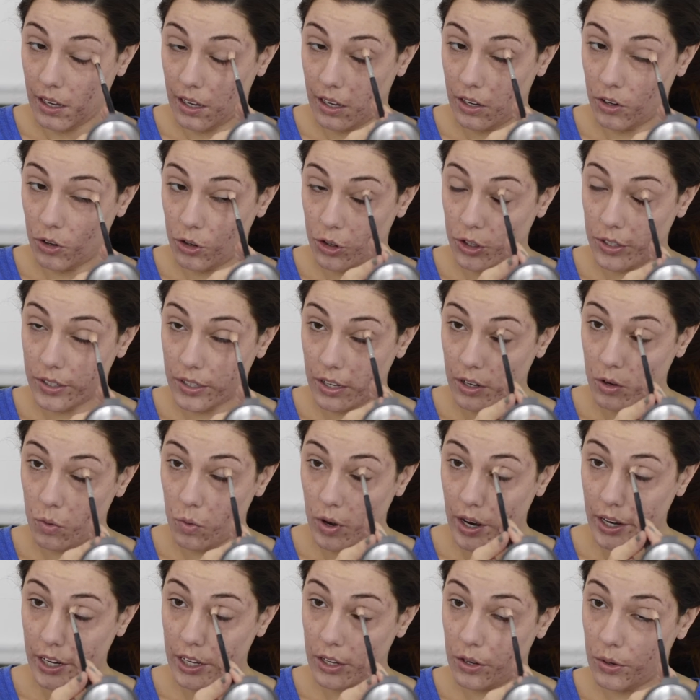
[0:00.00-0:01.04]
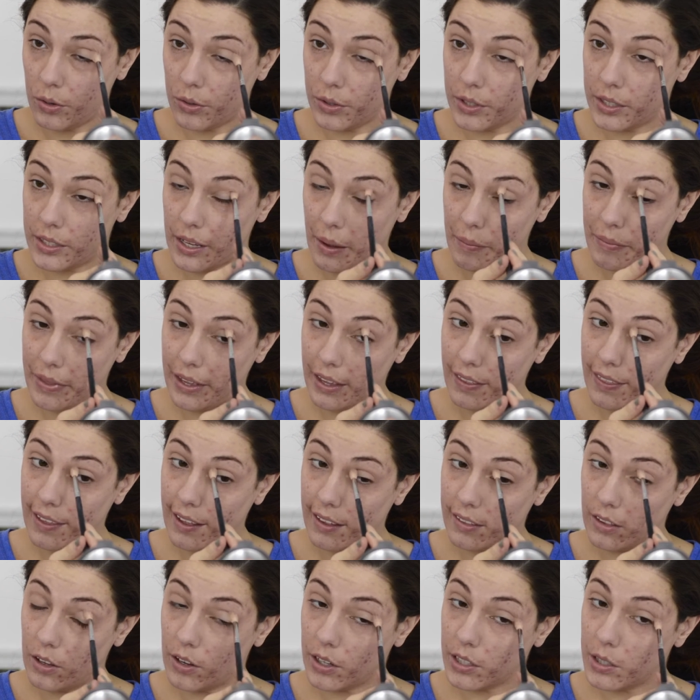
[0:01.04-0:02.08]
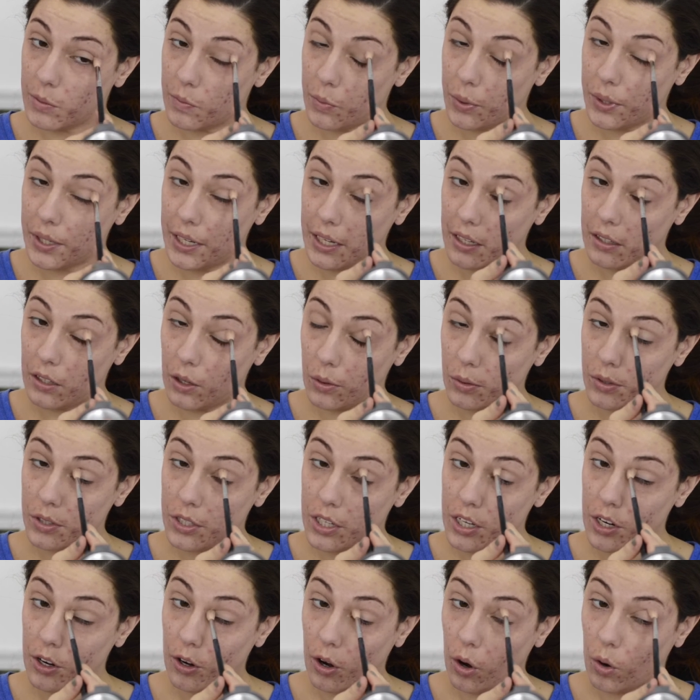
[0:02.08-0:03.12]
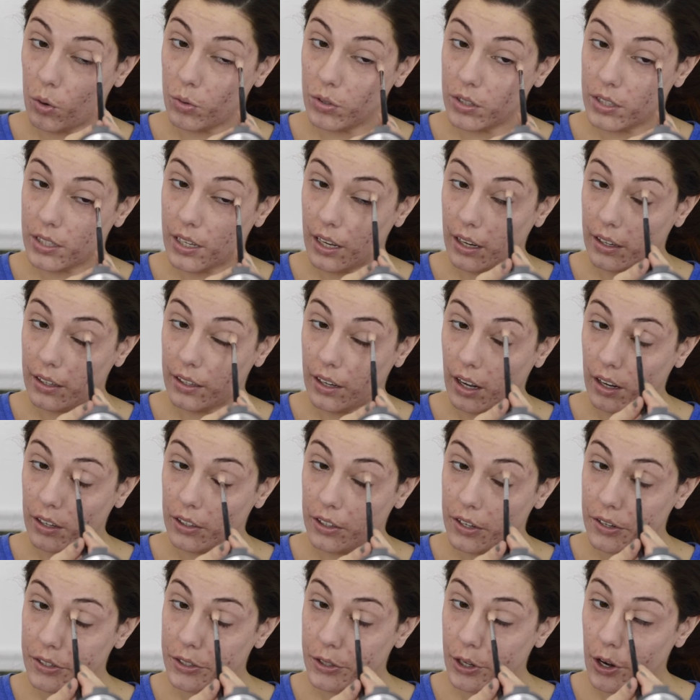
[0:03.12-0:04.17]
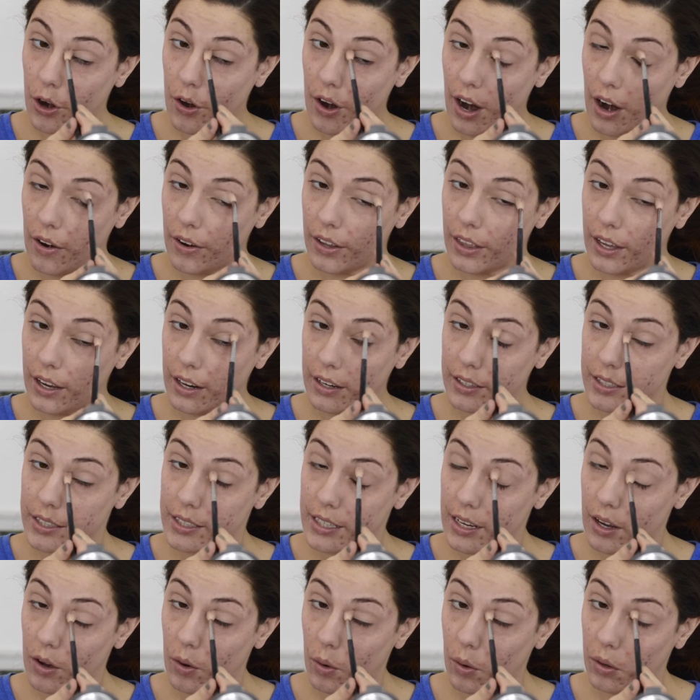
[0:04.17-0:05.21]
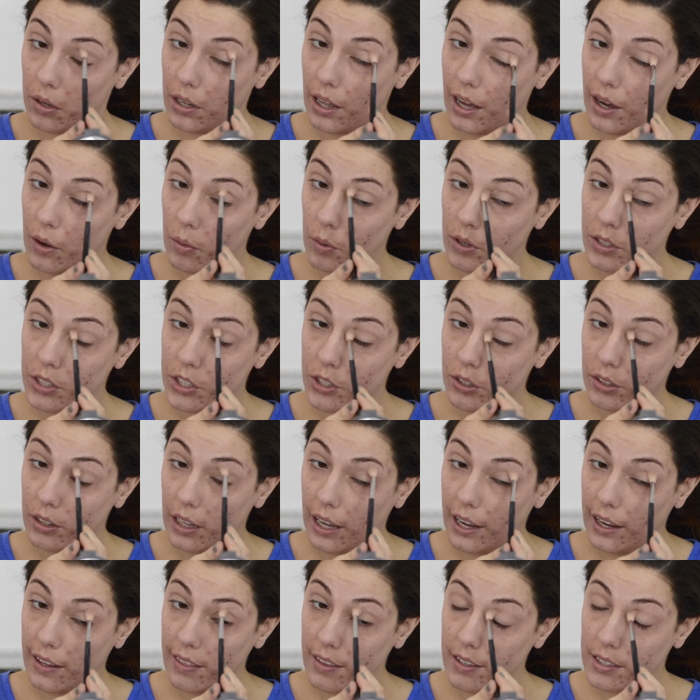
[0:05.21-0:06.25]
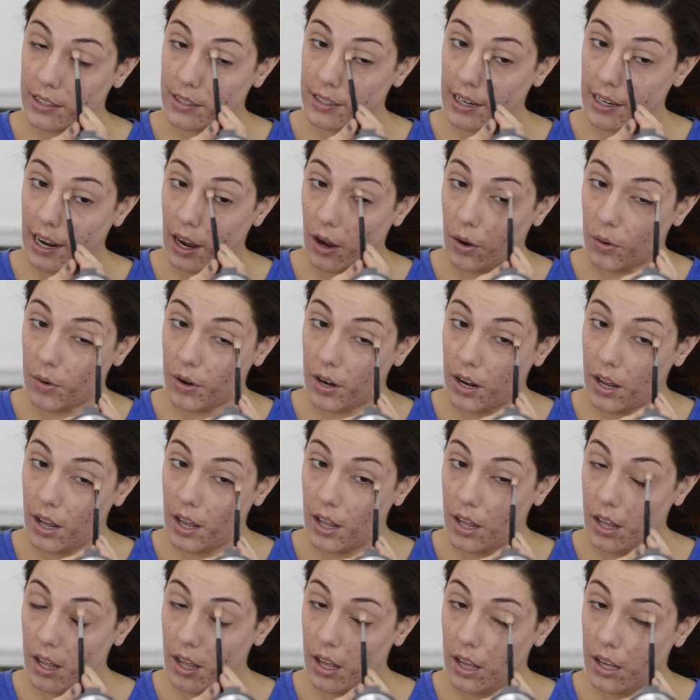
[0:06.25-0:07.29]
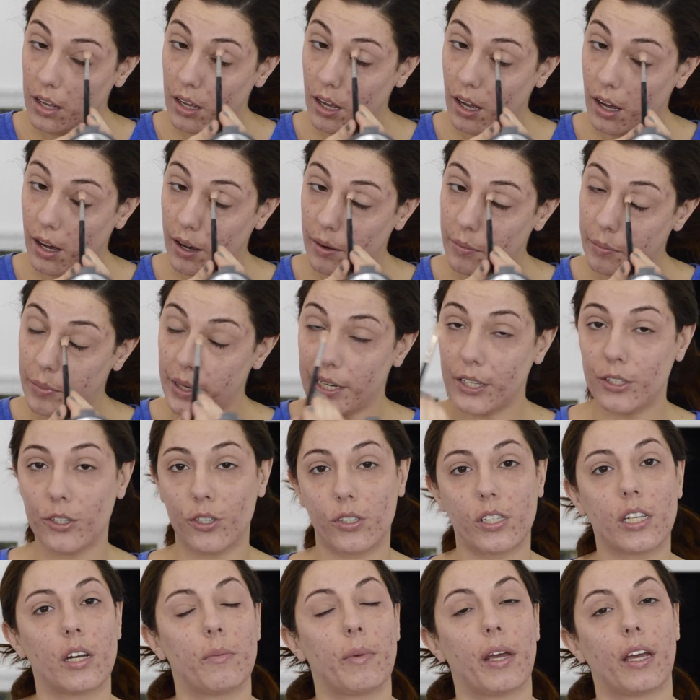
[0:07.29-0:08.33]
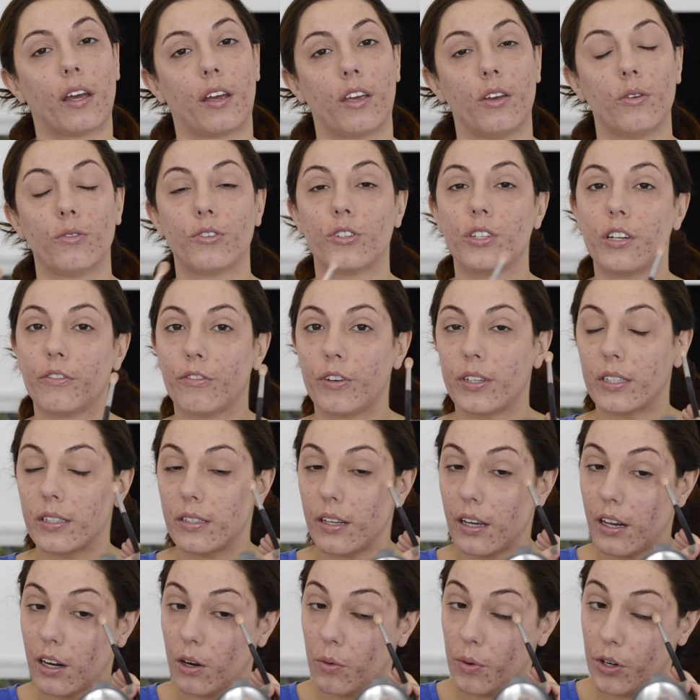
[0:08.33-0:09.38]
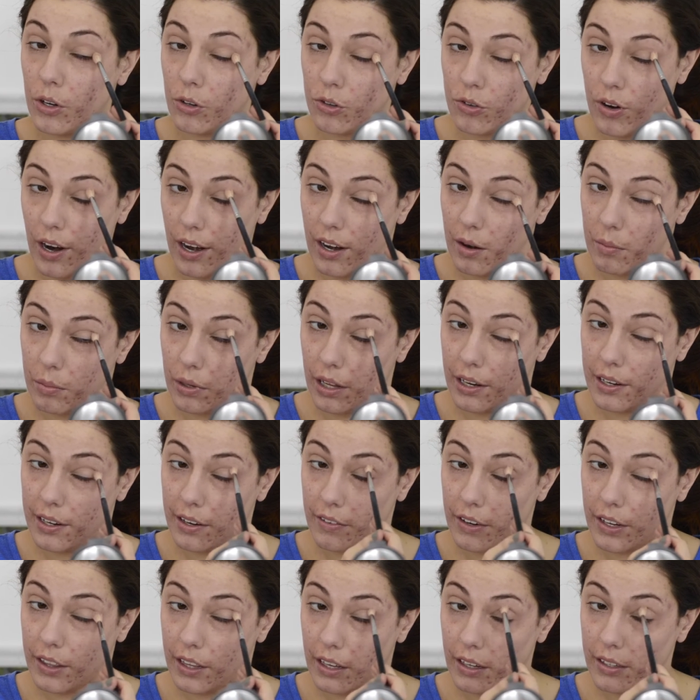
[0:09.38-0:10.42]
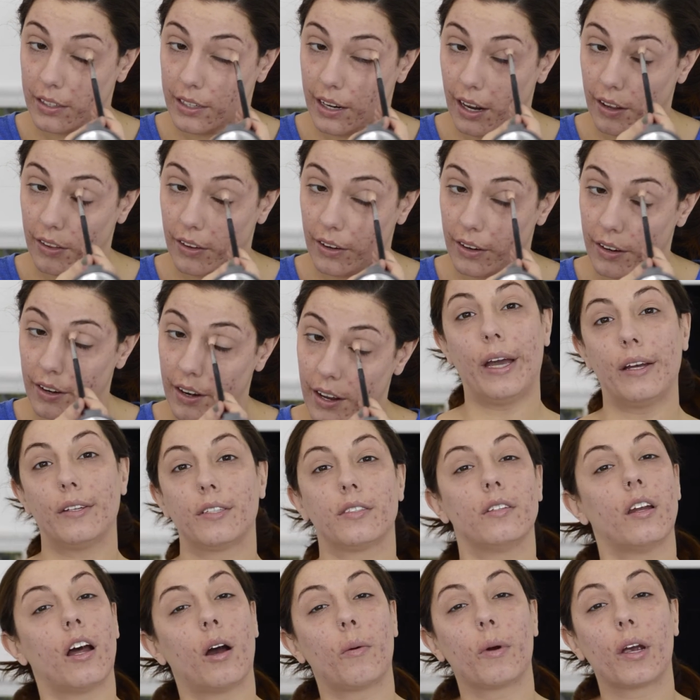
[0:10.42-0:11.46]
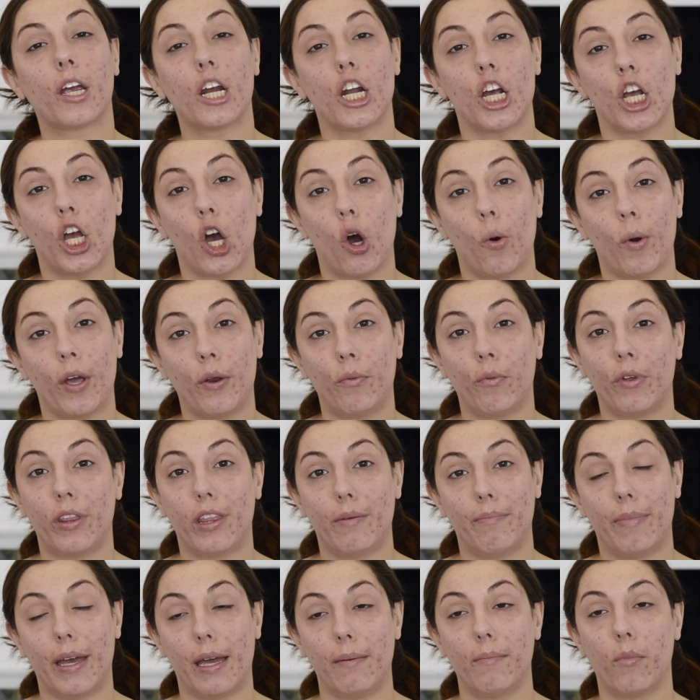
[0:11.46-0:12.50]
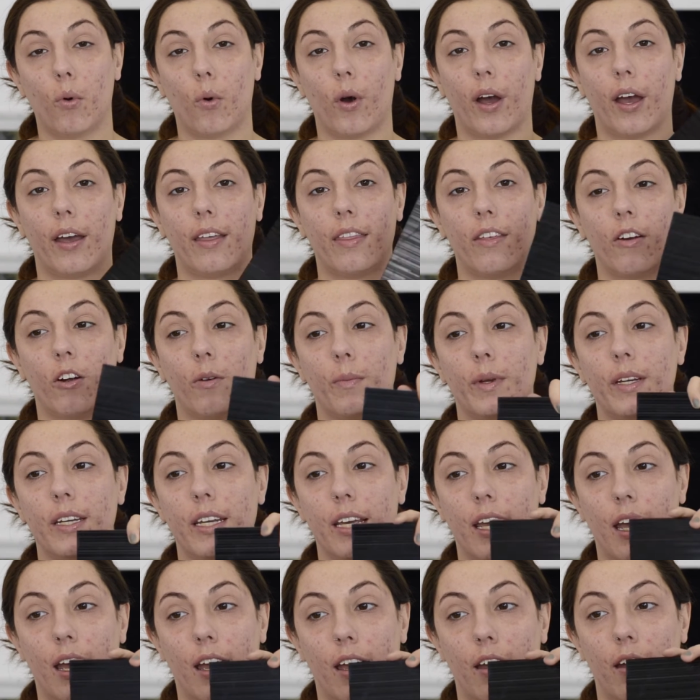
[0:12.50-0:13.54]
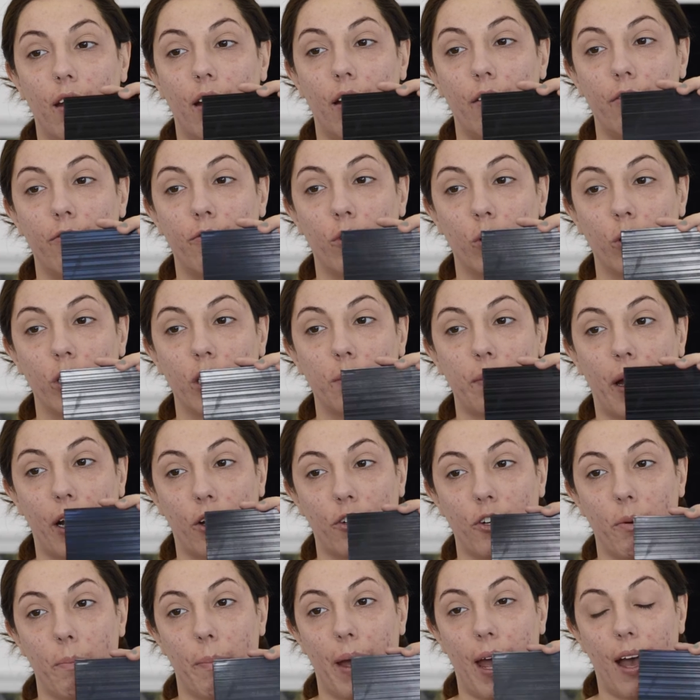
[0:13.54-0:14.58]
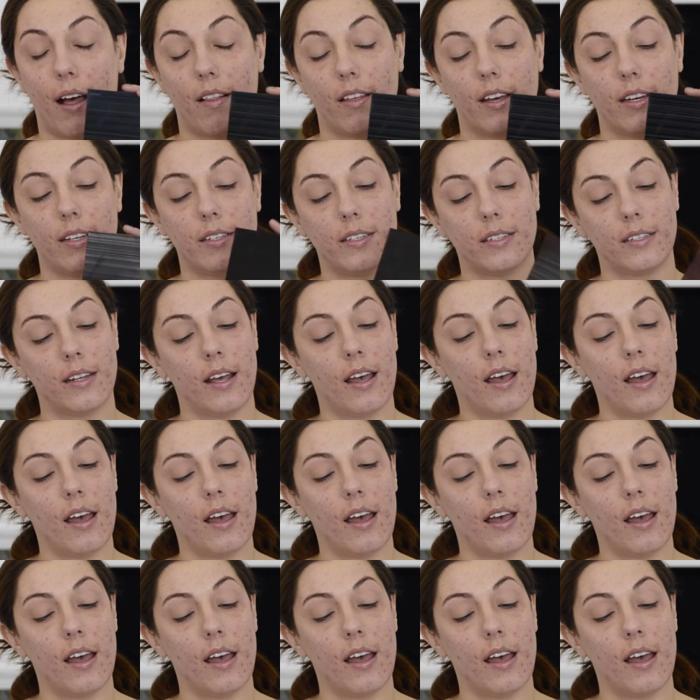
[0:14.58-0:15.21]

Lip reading: And you're just going to want to use something that looks pretty close to your own skin color. So you're not really going to see a whole lot once you're laying this down. But it's just going to make a huge difference later when you're trying to blend everything together. Okay, so now we're going to go in with the big boy, the Urban Decay Full Spectrum palette.